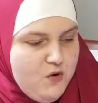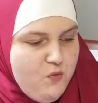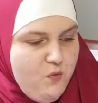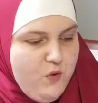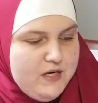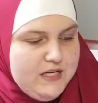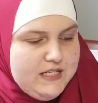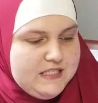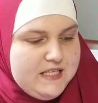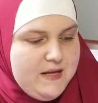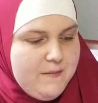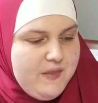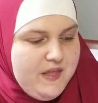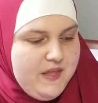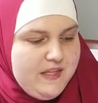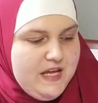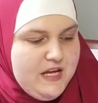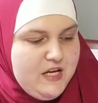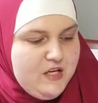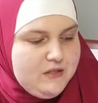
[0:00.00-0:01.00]
What is something
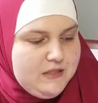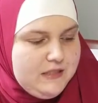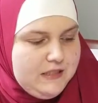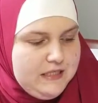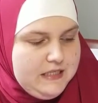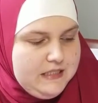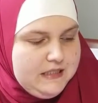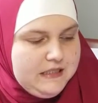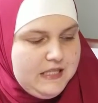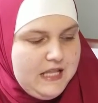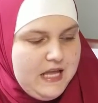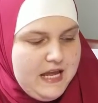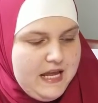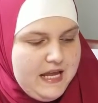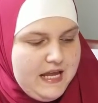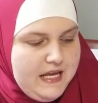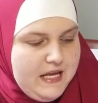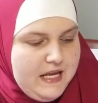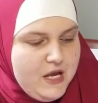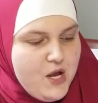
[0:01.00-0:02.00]
that you didn't
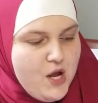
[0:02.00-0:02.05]
like?